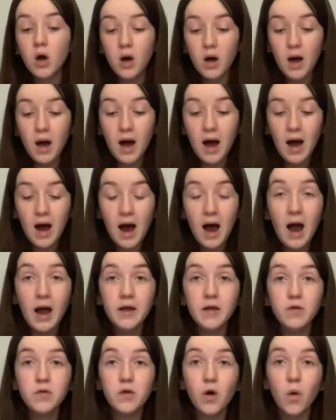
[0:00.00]

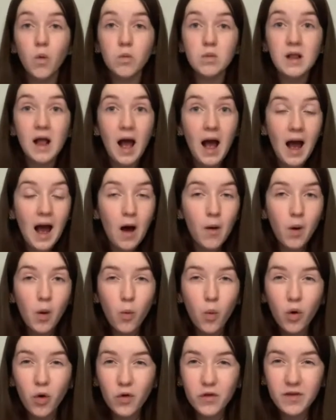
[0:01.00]
I don't get how I
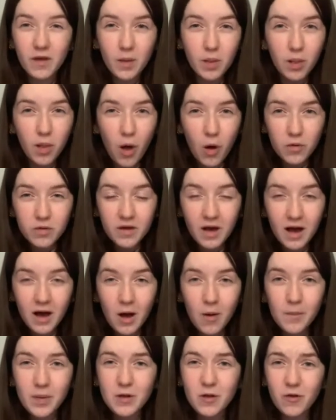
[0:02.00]
was in
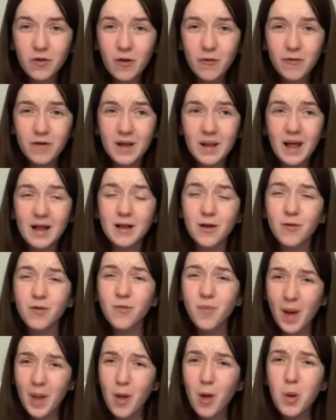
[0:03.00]
lockdown because I feel like I've
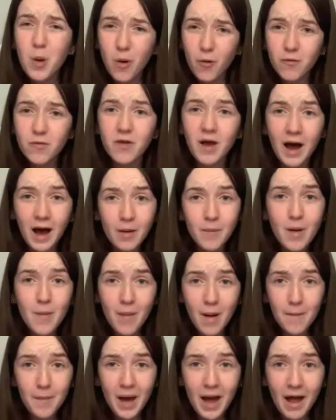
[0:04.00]
spent enough time in
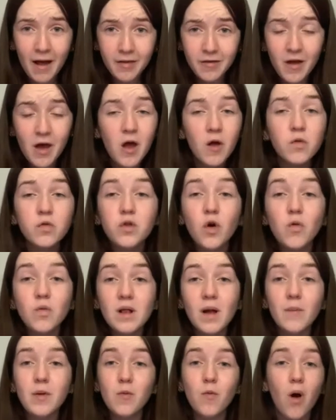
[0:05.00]
my bed don't
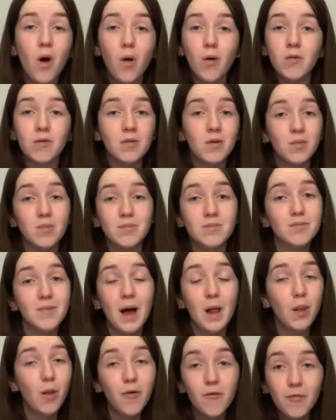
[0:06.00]
get me wrong
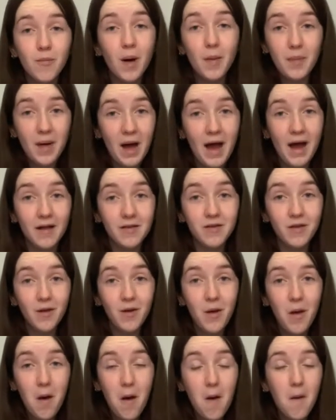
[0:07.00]
I love my bed
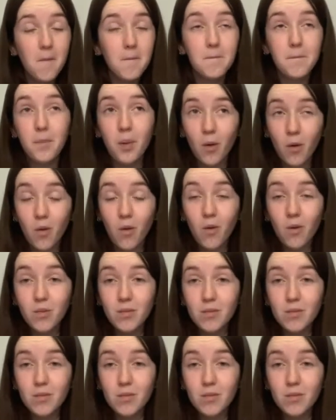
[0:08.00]
but